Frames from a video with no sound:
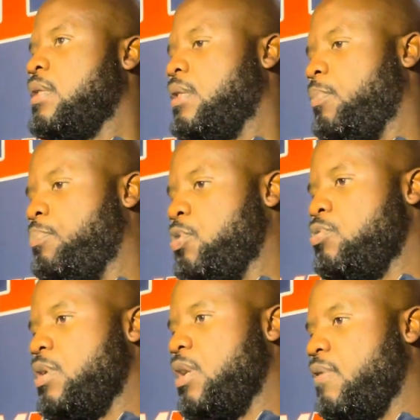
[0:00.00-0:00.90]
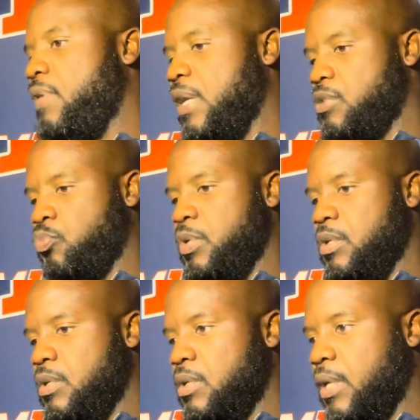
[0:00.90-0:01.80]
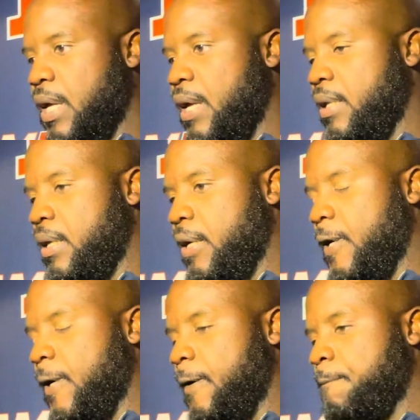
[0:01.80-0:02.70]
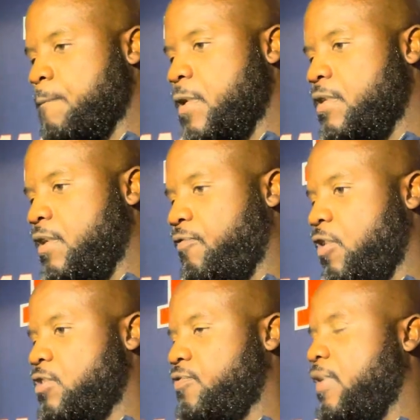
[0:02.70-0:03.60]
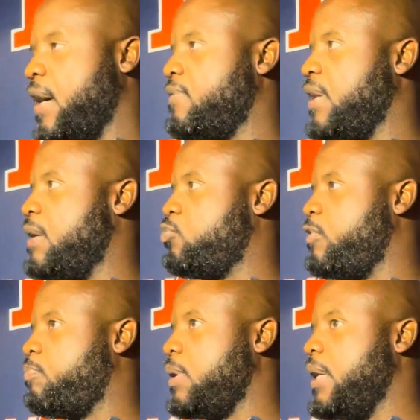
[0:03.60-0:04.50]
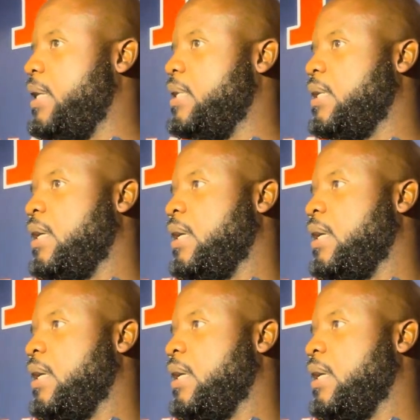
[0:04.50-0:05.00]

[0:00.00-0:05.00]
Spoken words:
The beauty of it, as we look at the first 5 games we played,